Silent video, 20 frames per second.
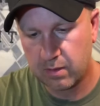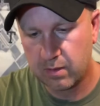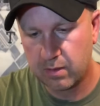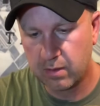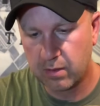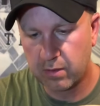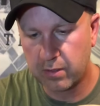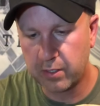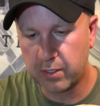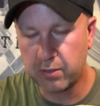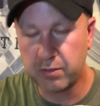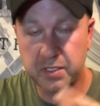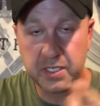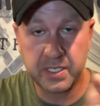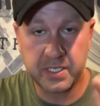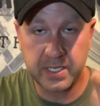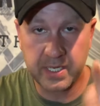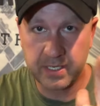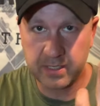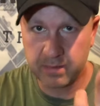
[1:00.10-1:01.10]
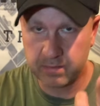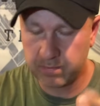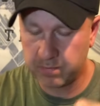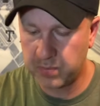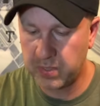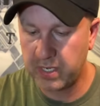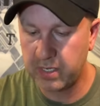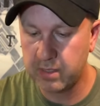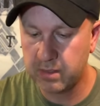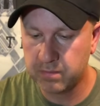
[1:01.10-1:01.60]
or your detent
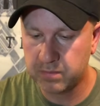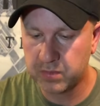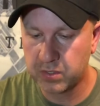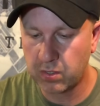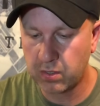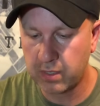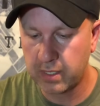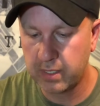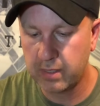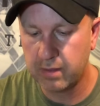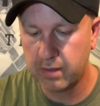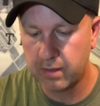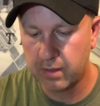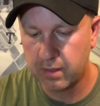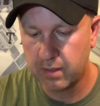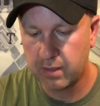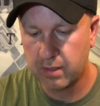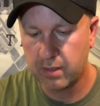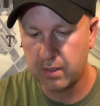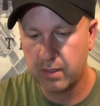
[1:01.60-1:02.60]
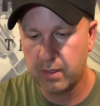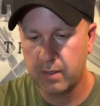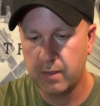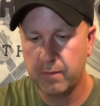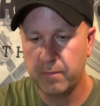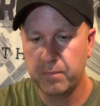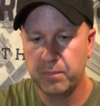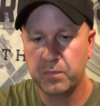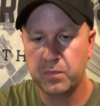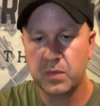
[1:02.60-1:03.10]
pin, sorry.
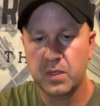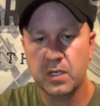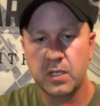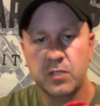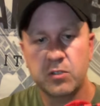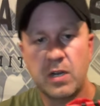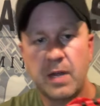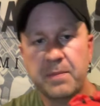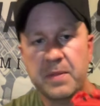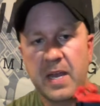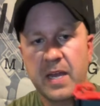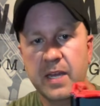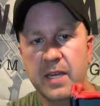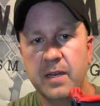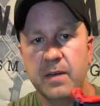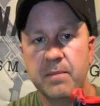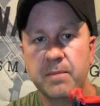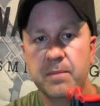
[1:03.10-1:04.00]
Drop that in.